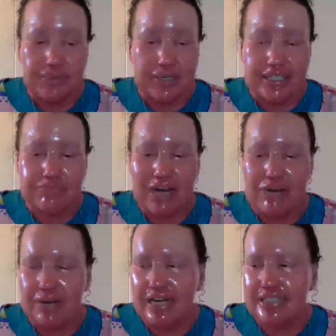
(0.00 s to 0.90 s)

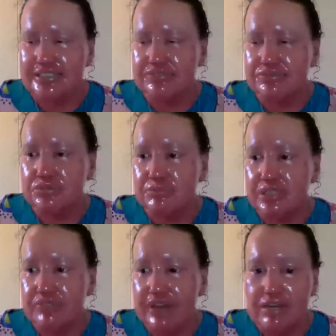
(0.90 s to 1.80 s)
Barbara asked if it will be
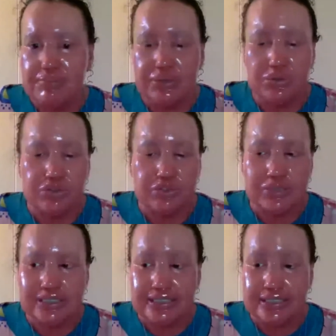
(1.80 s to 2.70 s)
available in all formats.
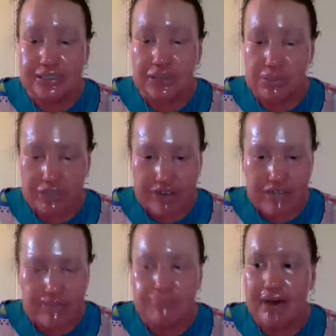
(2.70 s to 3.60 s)
Yes, it's going to be available
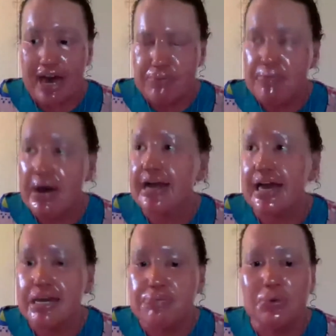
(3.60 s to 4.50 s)
in paperback,
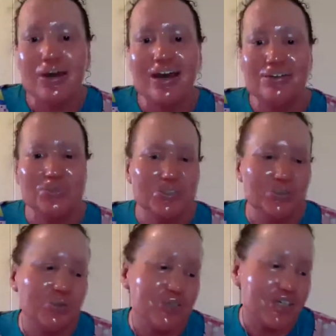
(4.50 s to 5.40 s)
ebook, and also
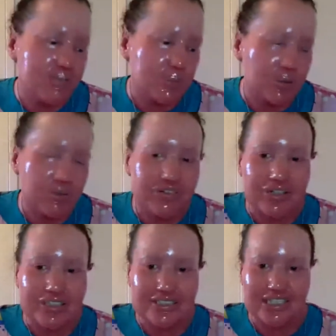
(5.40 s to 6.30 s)
audiobook. We've got a
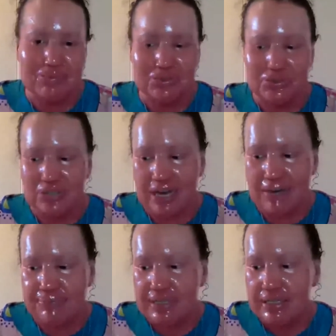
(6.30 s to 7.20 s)
disabled
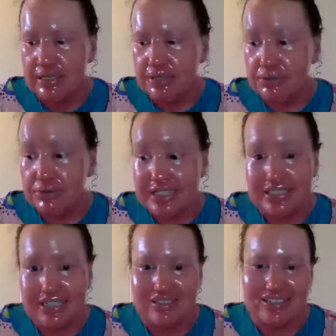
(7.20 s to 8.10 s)
narrator
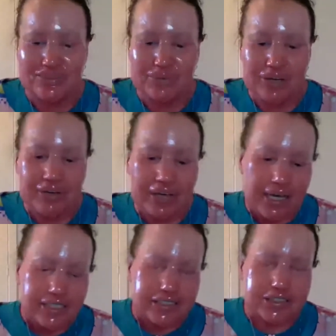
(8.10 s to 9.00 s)
as well.
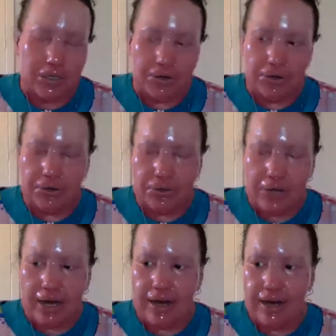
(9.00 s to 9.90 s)
So
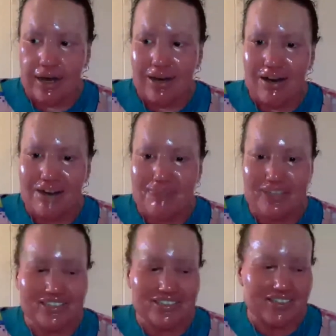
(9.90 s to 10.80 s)
I
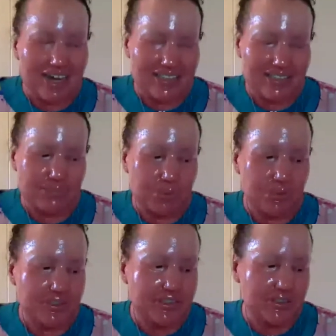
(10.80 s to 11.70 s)
pitched that book
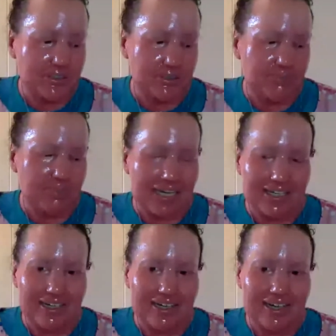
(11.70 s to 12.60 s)
to Black
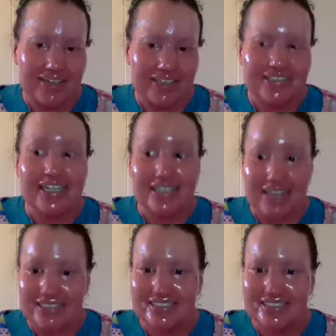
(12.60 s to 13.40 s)
Ink and they said yes.